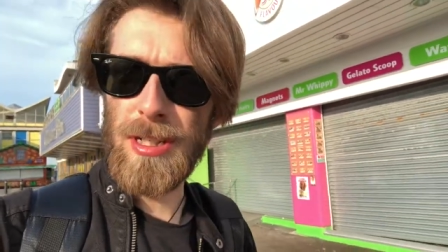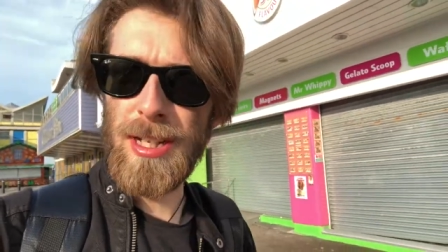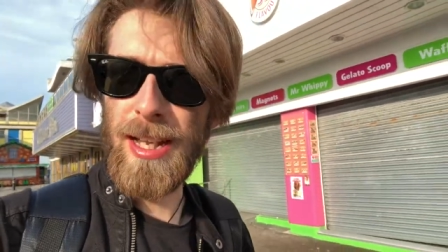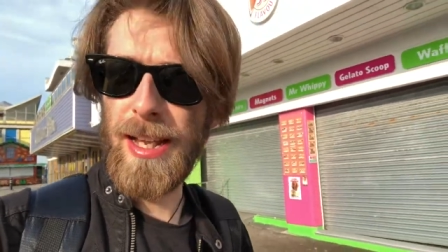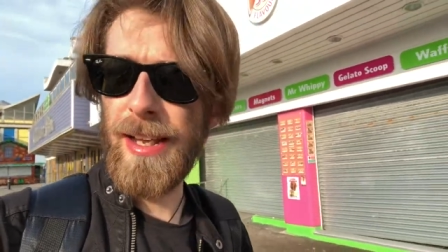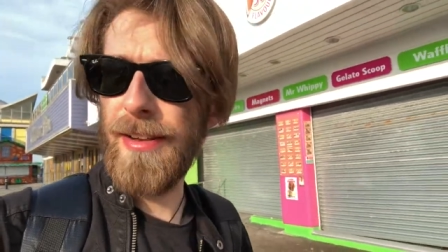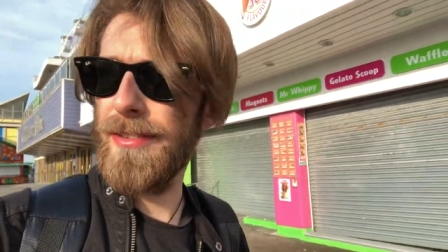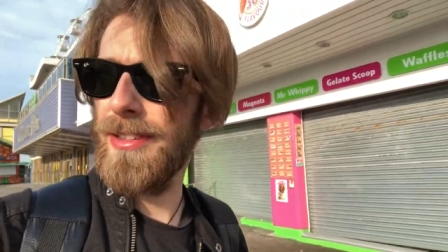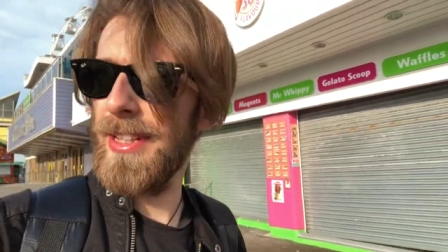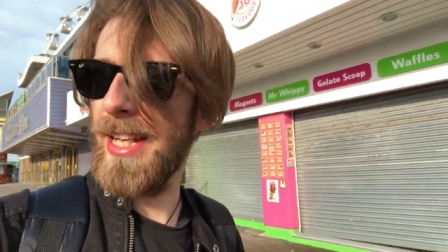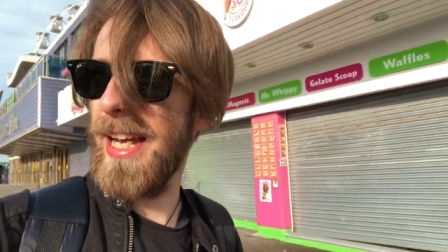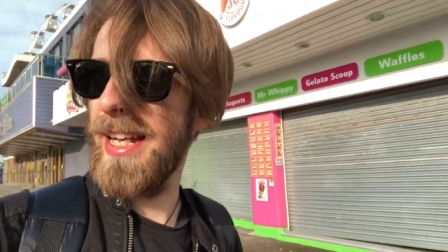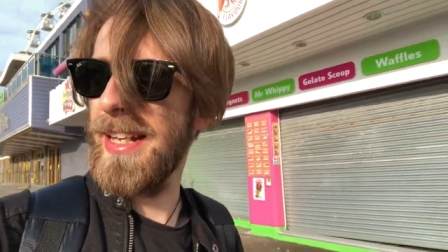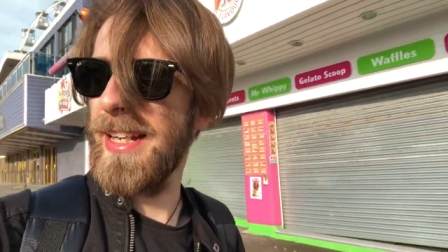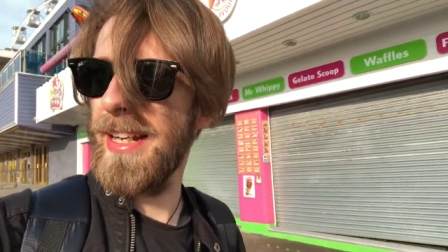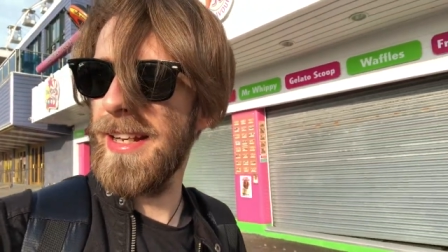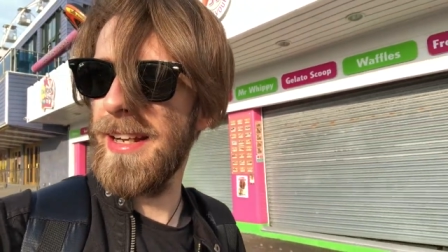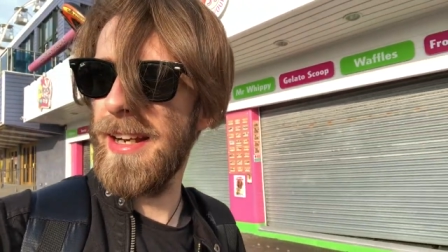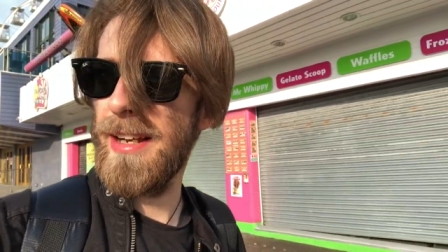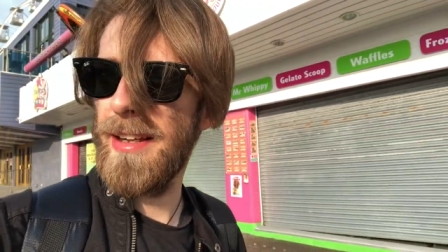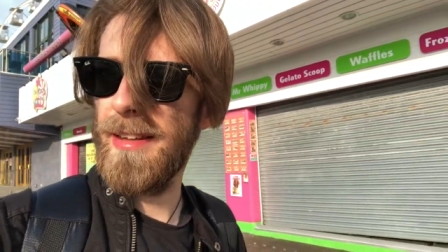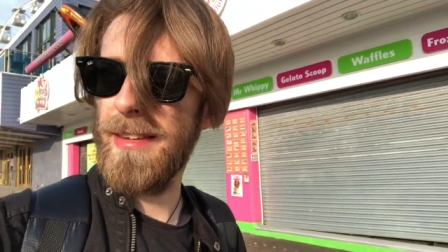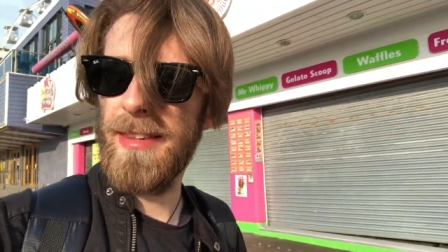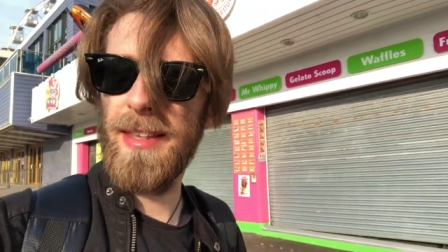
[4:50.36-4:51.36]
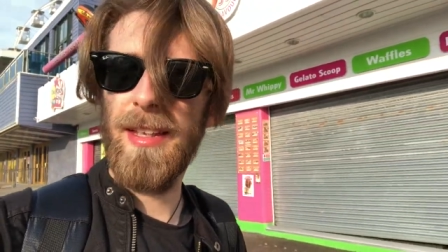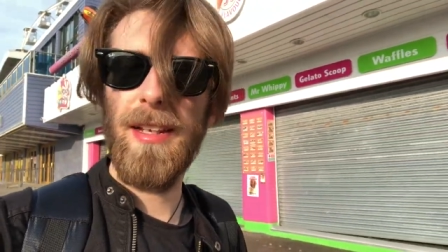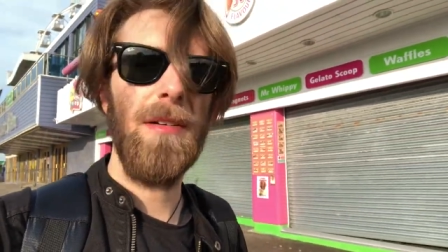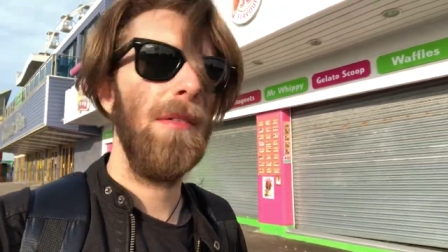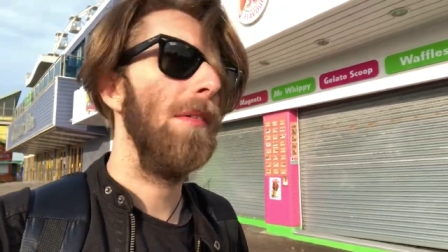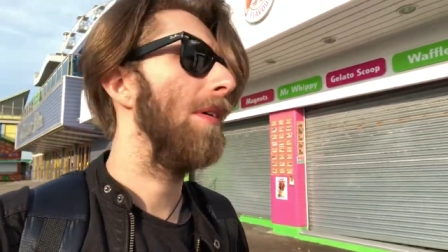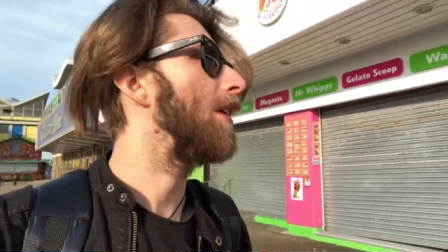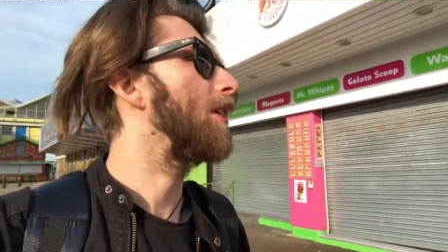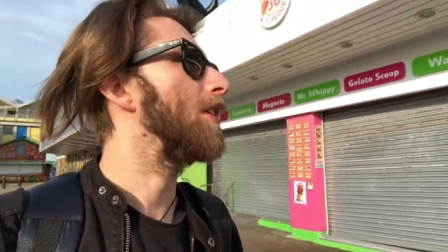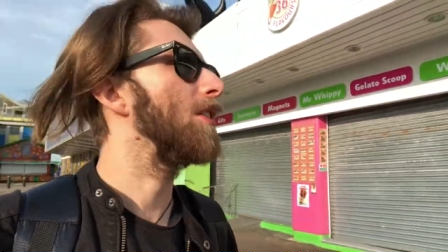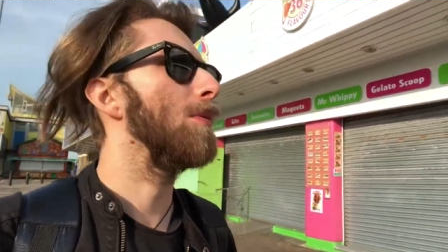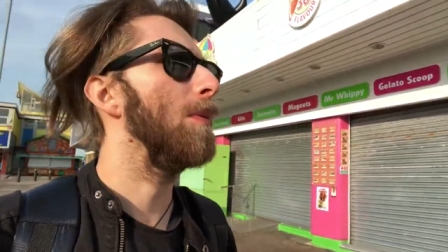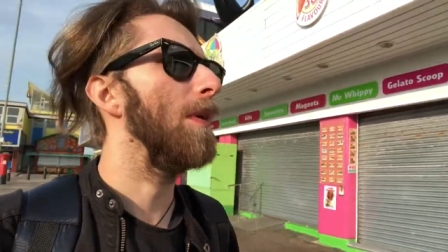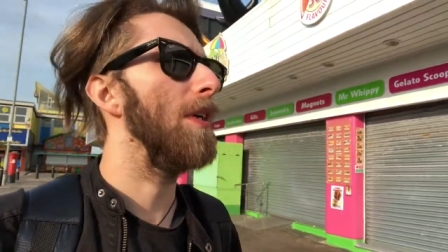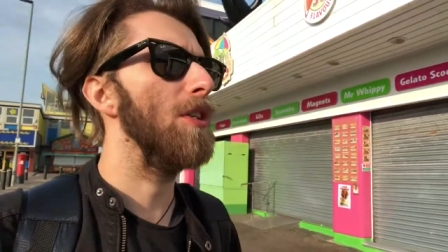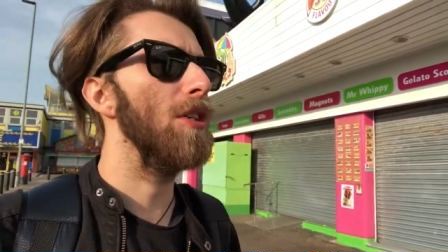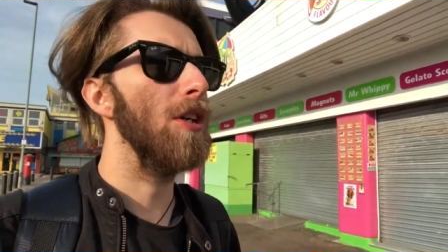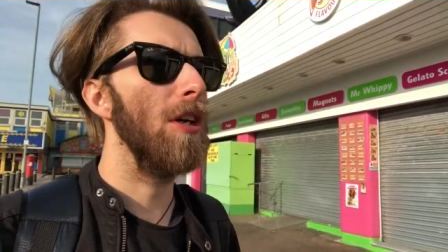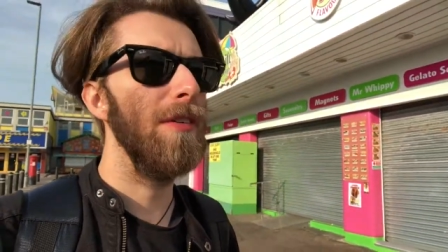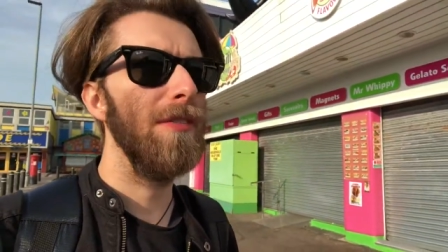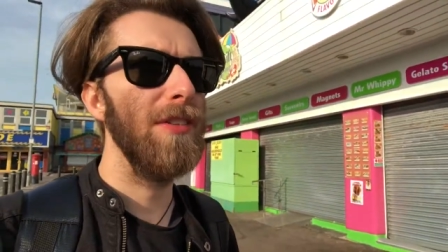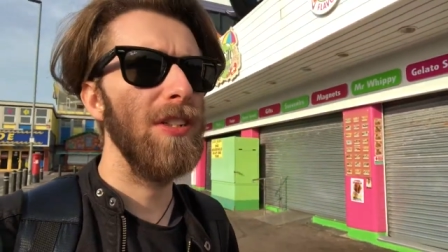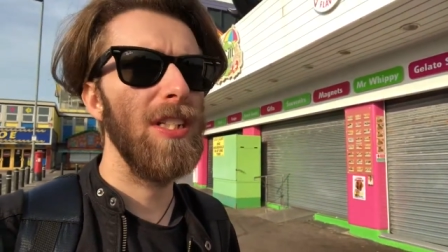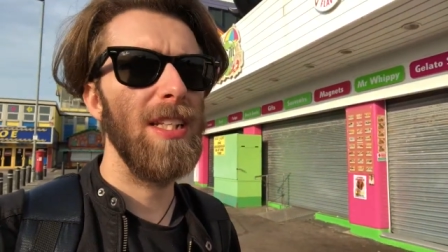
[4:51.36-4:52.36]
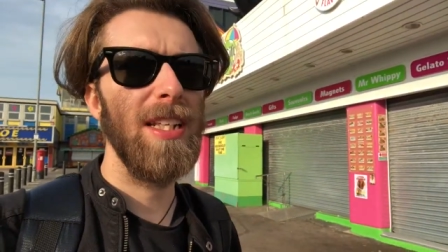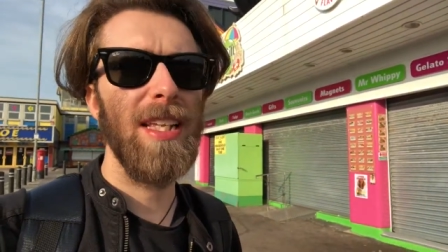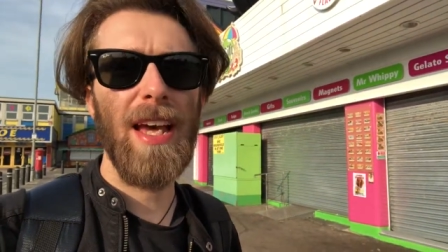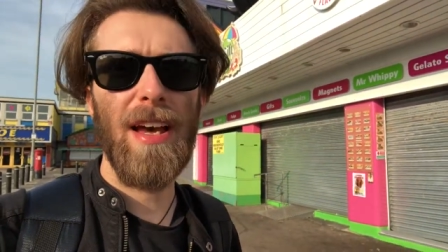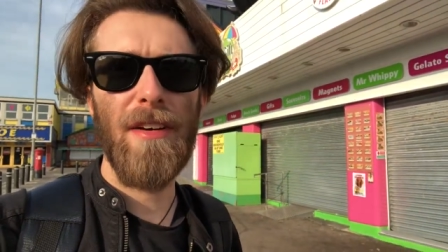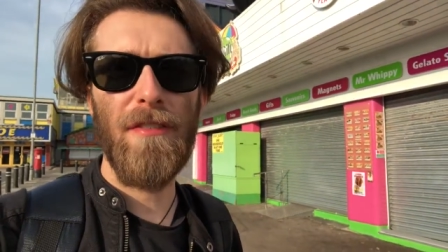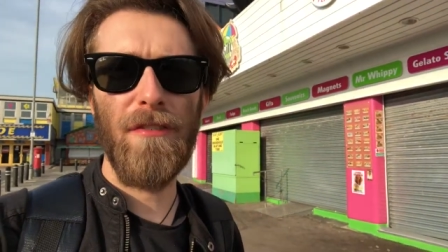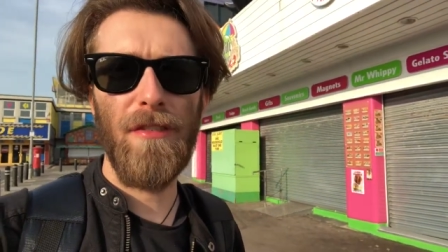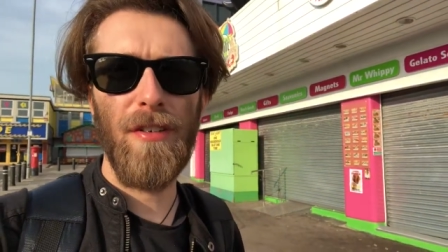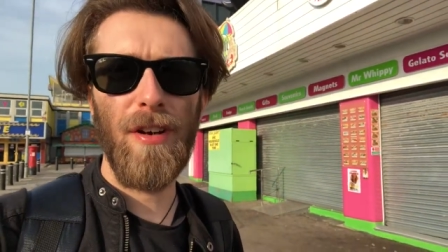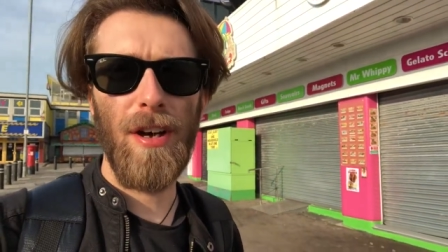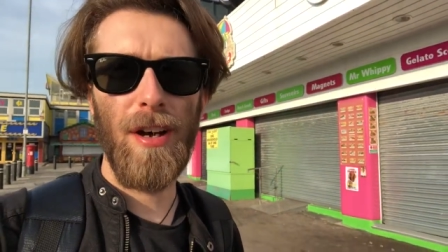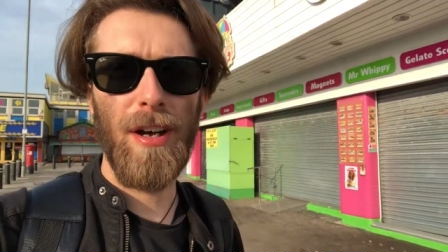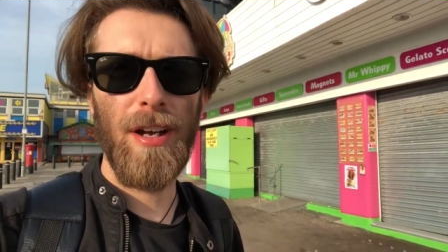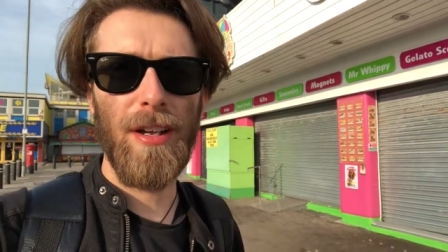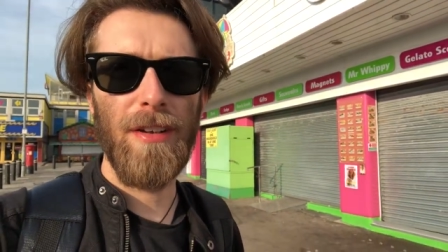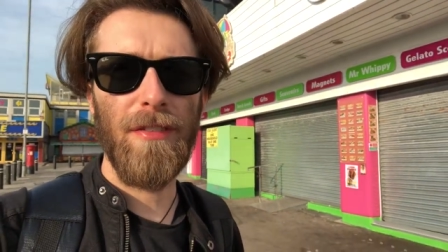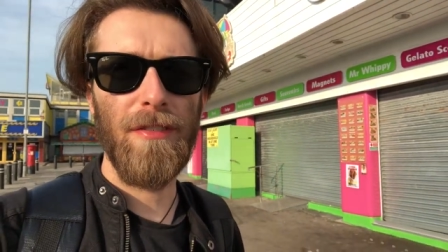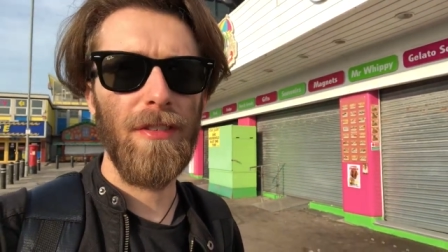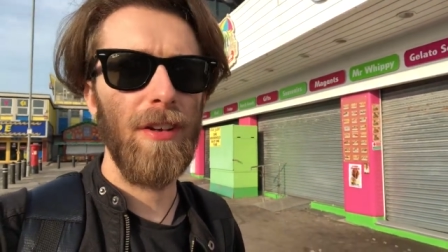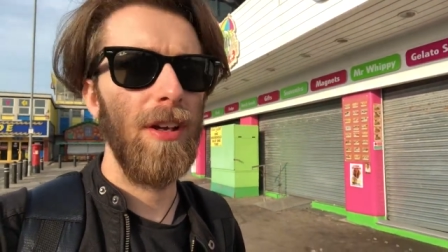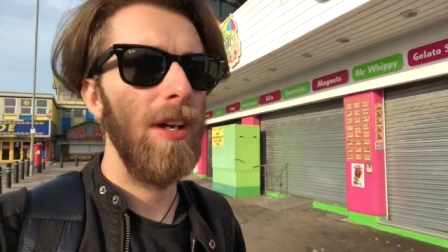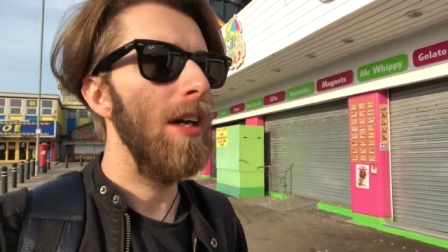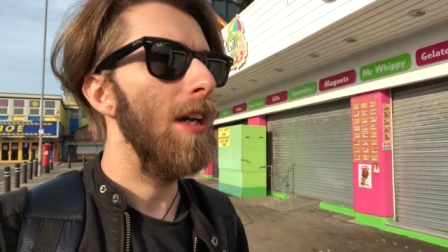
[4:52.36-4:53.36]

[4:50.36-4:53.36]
left and then I think I'm going to switch over to the F five.